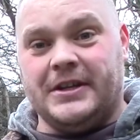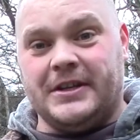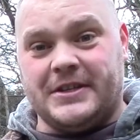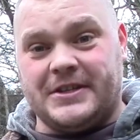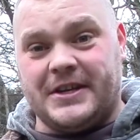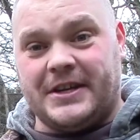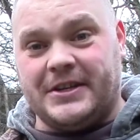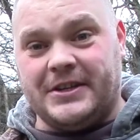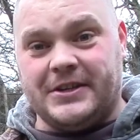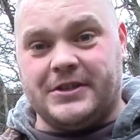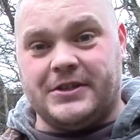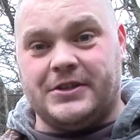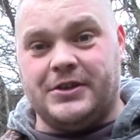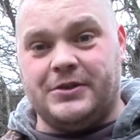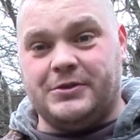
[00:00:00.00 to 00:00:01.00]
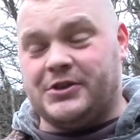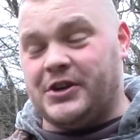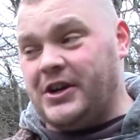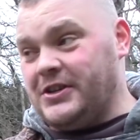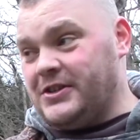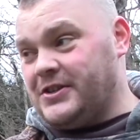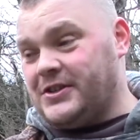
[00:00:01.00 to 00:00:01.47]
The second 2
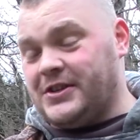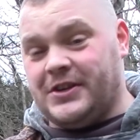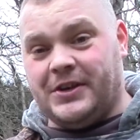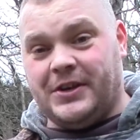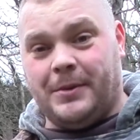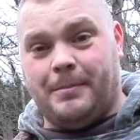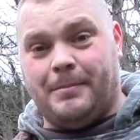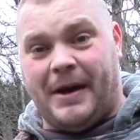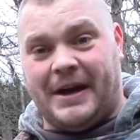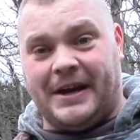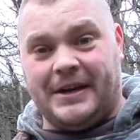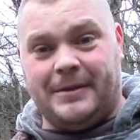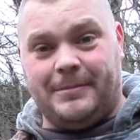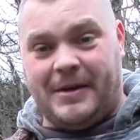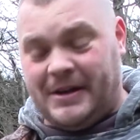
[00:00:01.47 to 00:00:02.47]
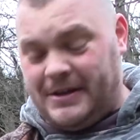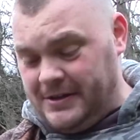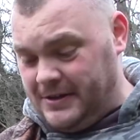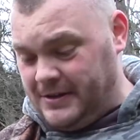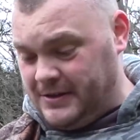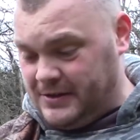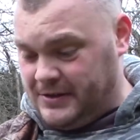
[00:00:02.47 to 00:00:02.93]
shots, bang,
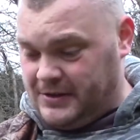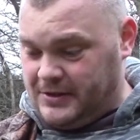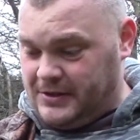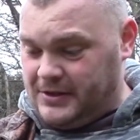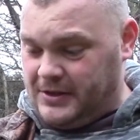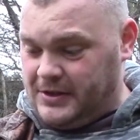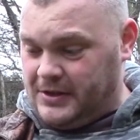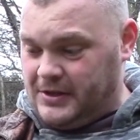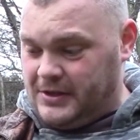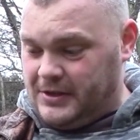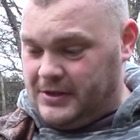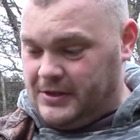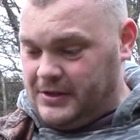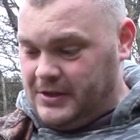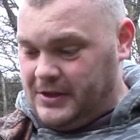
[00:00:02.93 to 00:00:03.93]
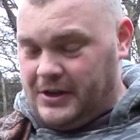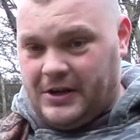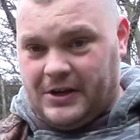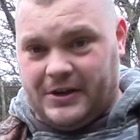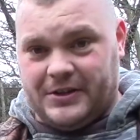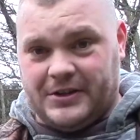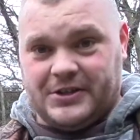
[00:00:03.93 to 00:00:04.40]
bang.
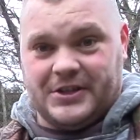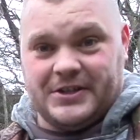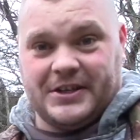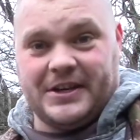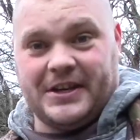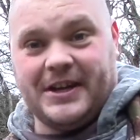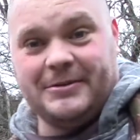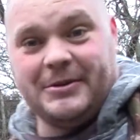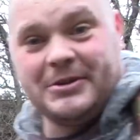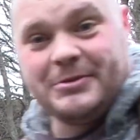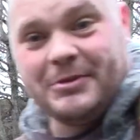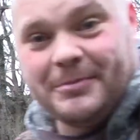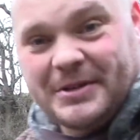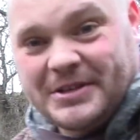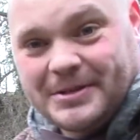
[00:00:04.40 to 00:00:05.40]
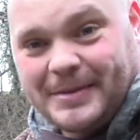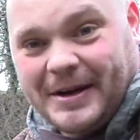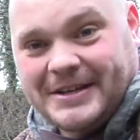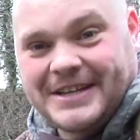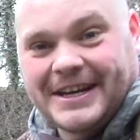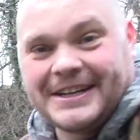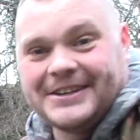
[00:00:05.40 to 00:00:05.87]
I like the GZK watch. We'll miss
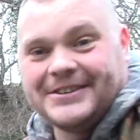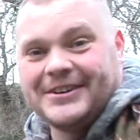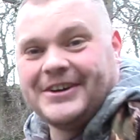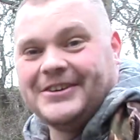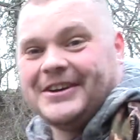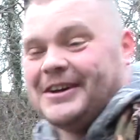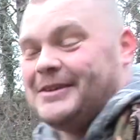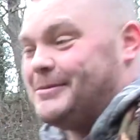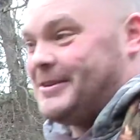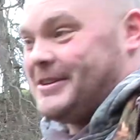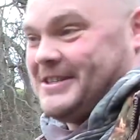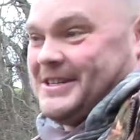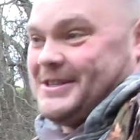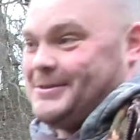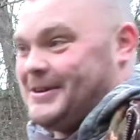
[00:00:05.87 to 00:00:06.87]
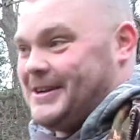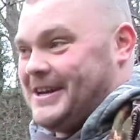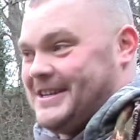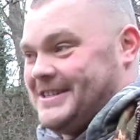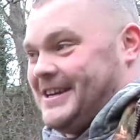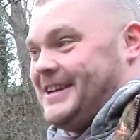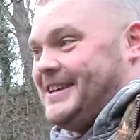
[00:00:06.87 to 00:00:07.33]
about 10 in a row now, but it is what
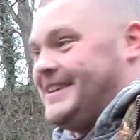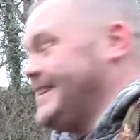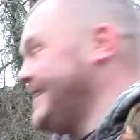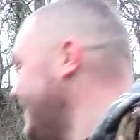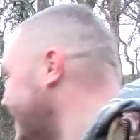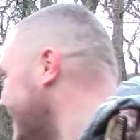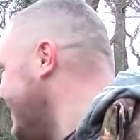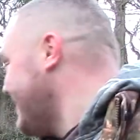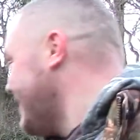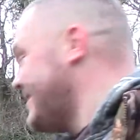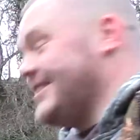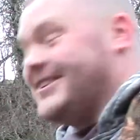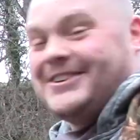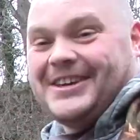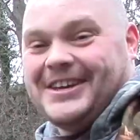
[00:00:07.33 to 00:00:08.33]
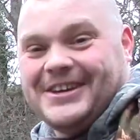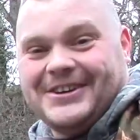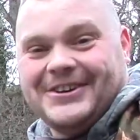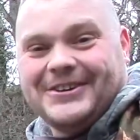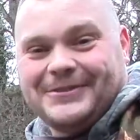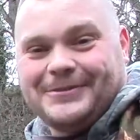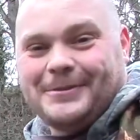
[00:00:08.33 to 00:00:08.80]
it is. Look, it's looking
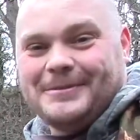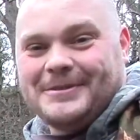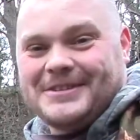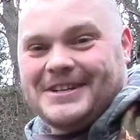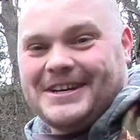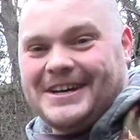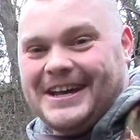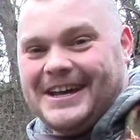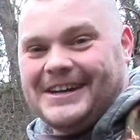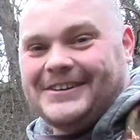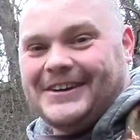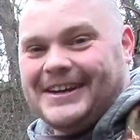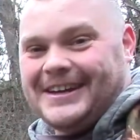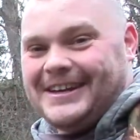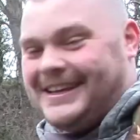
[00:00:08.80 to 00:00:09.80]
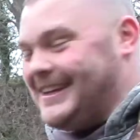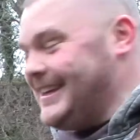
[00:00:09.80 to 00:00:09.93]
good from the start anyway.